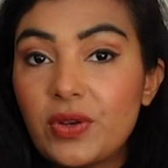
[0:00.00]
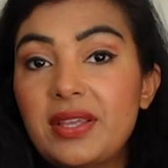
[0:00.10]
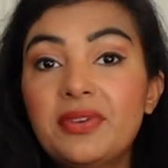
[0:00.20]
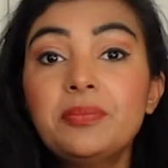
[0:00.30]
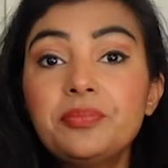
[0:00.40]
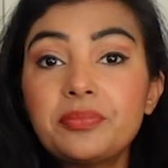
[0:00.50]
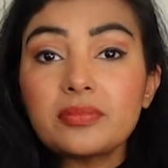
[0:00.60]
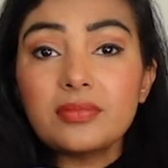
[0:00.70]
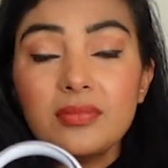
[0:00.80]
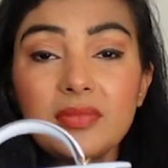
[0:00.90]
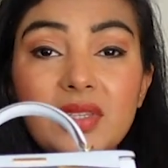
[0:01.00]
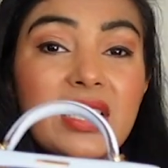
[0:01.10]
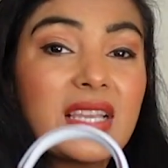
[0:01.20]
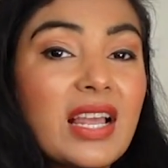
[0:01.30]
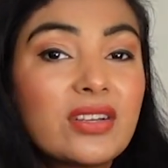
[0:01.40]
live in,
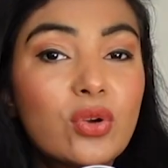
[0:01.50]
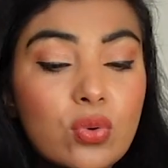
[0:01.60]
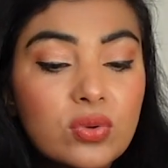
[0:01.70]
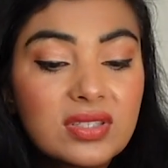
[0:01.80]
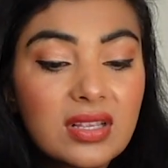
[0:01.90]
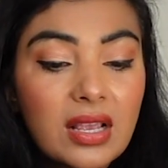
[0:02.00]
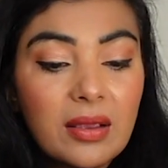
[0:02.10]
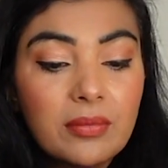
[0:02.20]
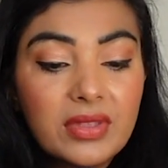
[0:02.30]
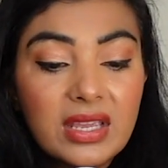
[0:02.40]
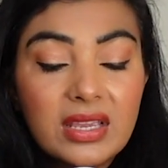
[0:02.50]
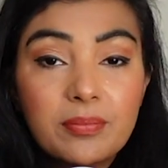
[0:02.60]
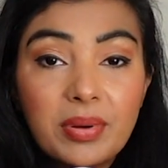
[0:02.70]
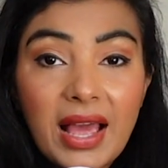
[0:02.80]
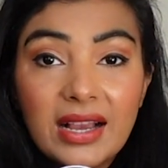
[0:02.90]
it can cause the
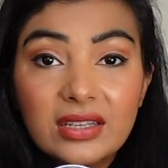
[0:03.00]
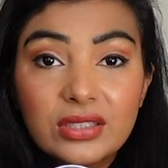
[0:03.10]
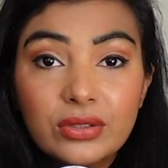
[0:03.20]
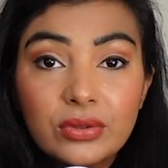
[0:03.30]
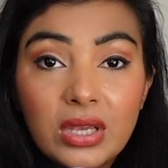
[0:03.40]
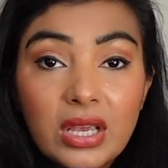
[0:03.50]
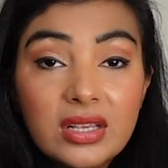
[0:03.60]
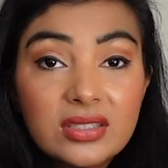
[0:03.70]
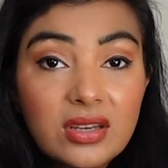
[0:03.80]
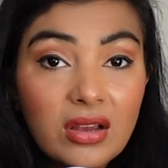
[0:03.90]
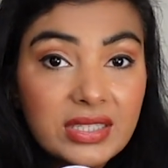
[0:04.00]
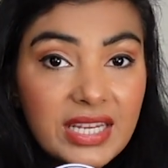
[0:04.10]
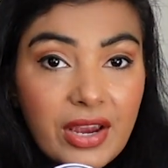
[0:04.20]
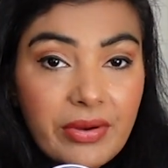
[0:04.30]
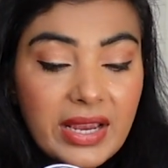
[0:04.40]
plaque to start
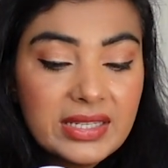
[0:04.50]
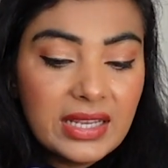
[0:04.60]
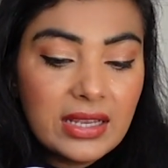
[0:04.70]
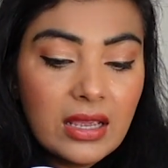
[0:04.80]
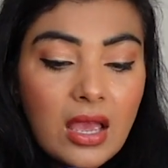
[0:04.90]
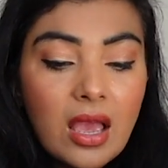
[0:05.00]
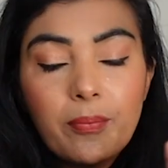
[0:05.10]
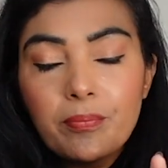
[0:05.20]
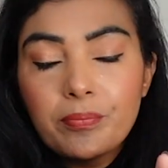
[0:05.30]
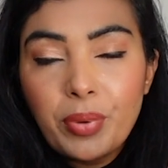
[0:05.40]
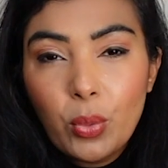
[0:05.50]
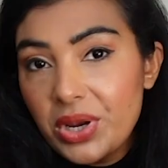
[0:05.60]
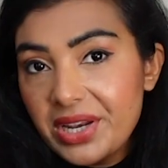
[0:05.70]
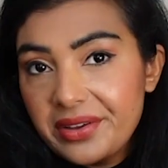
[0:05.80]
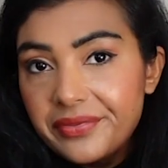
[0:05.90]
deteriorating. But I
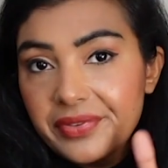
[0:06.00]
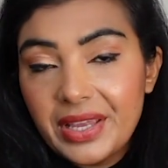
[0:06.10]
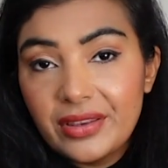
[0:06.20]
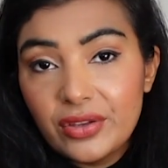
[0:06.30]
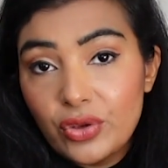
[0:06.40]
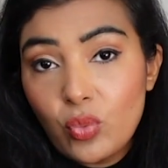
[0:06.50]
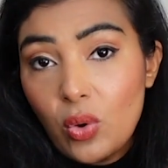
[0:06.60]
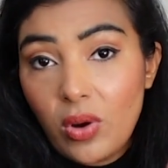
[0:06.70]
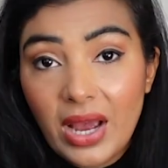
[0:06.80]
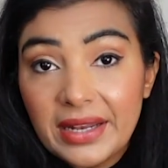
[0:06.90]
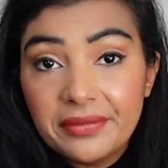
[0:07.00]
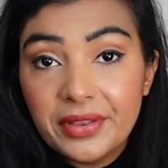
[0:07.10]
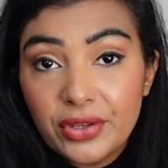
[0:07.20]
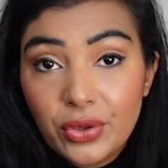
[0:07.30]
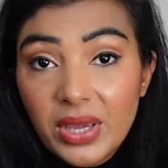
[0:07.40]
live in
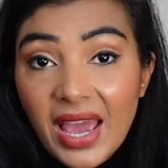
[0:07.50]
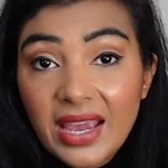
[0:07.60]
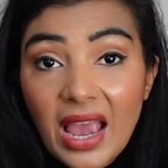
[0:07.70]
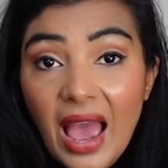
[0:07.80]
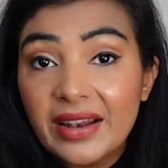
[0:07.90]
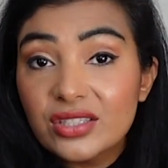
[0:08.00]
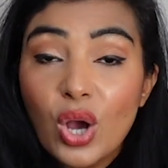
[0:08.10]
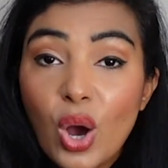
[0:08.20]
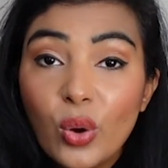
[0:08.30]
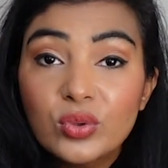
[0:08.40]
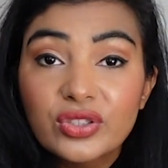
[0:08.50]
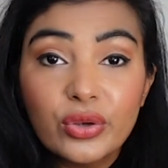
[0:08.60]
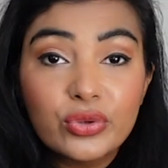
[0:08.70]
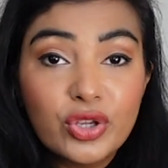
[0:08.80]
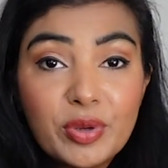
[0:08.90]
the UK, and it's cold,
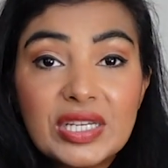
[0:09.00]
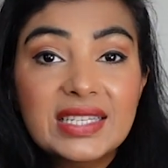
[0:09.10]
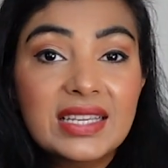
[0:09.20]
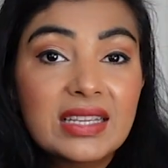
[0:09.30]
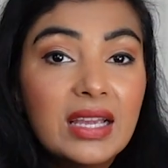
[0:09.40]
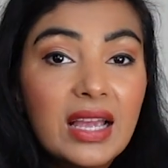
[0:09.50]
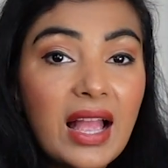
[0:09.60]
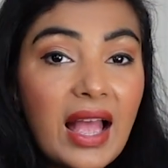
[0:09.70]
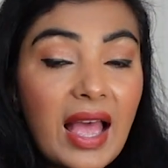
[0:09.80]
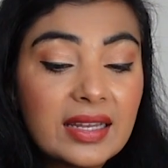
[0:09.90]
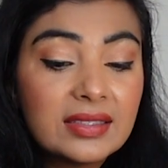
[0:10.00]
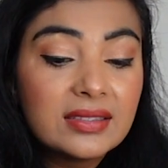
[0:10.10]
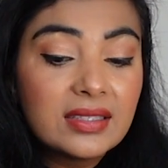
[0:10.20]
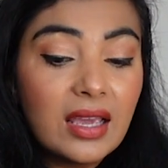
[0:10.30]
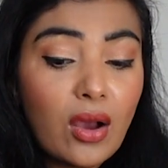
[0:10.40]
so humidity
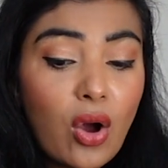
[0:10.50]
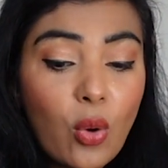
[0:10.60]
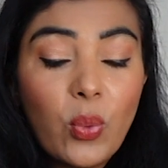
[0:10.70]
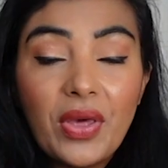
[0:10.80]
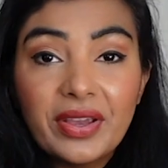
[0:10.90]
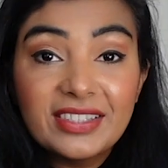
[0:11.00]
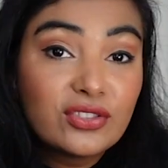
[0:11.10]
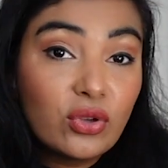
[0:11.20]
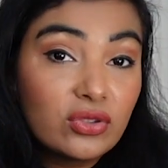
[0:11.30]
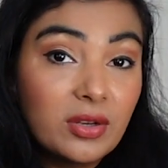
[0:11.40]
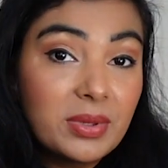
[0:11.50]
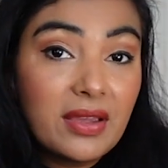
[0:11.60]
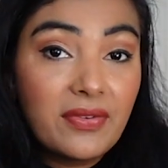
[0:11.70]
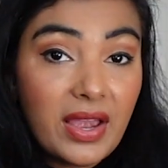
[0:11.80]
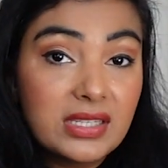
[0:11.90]
and hot weather is not going to be
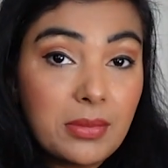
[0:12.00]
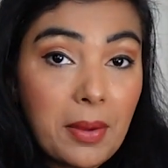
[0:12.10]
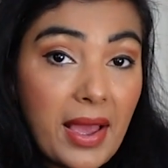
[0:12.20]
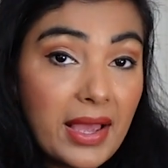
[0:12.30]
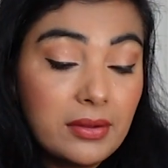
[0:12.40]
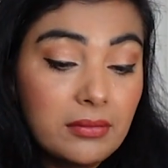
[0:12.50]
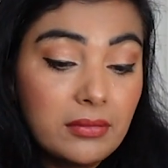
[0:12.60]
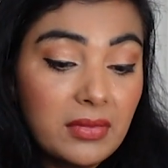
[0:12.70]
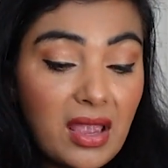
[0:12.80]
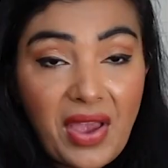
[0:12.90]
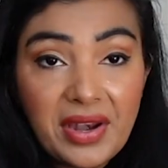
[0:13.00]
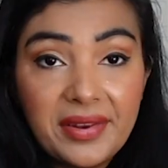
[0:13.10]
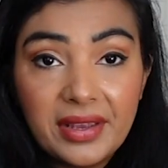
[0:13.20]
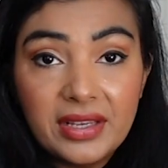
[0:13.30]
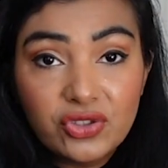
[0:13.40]
affecting my bag. If
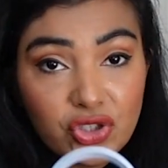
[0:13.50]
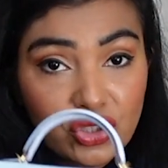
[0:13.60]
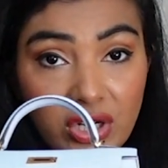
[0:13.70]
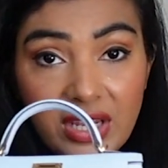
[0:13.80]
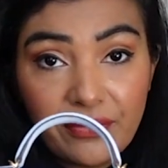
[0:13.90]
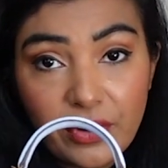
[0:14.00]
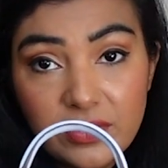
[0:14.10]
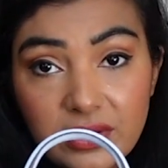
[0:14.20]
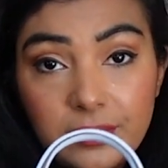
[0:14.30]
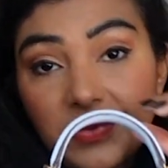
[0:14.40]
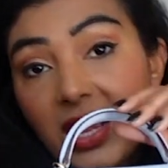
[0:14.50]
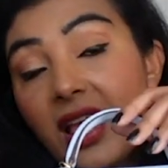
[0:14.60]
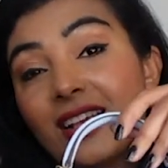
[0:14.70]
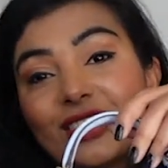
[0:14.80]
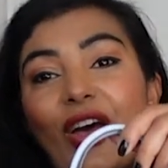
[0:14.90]
anything, it's just going to get frozen.
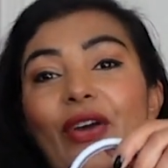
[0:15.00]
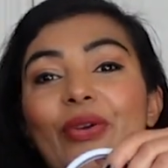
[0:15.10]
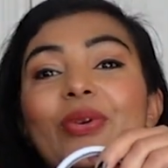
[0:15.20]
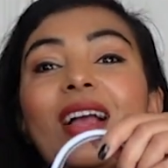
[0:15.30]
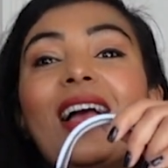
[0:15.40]
So,